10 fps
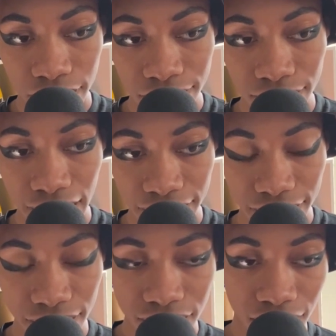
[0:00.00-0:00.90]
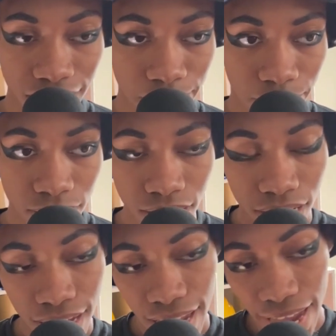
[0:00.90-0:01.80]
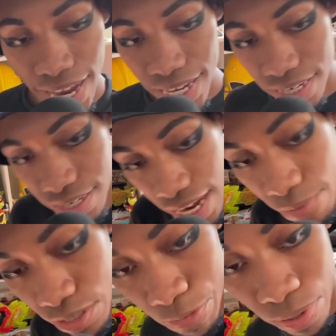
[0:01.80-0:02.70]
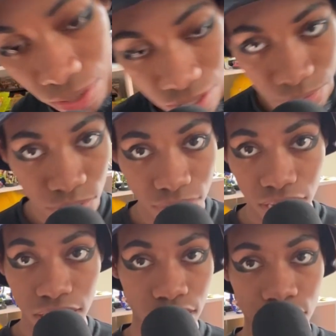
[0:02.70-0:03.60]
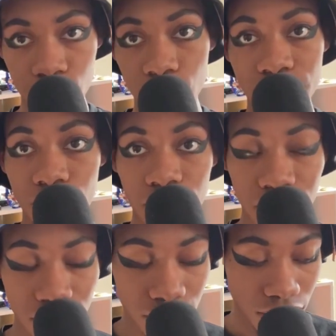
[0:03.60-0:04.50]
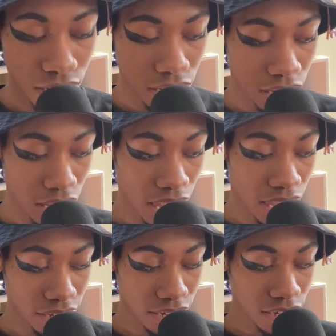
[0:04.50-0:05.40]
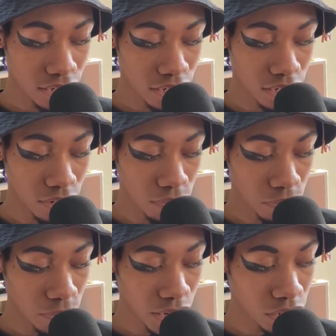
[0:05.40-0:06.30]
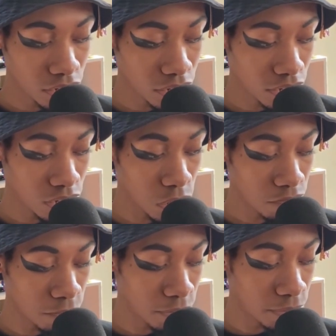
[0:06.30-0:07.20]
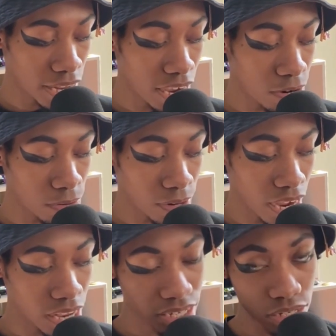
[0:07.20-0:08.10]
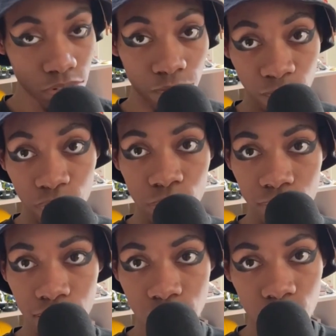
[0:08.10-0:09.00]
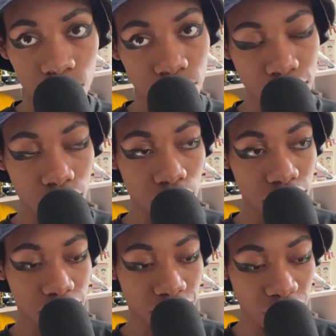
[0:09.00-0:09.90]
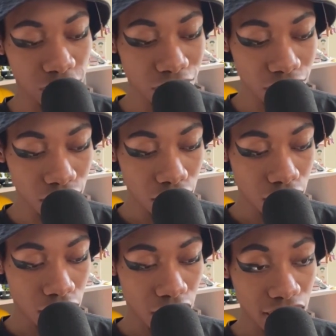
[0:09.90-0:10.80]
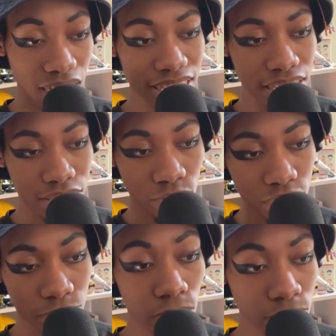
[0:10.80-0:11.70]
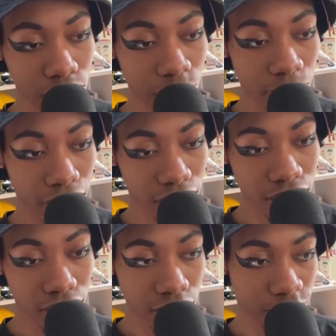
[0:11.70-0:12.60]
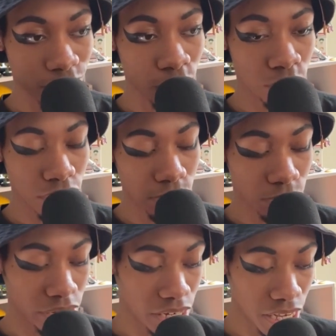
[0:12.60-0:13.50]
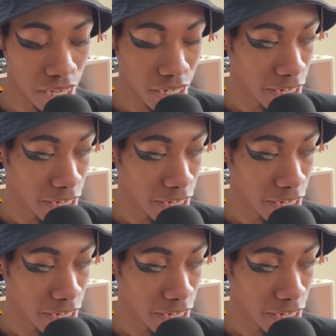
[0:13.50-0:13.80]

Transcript: at that time and I would just put on their music and just drift away. And you know, when I listen to songs from them now, I still feel that sort of nostalgic feeling. I, I get those emotions back, and it's really, really nice.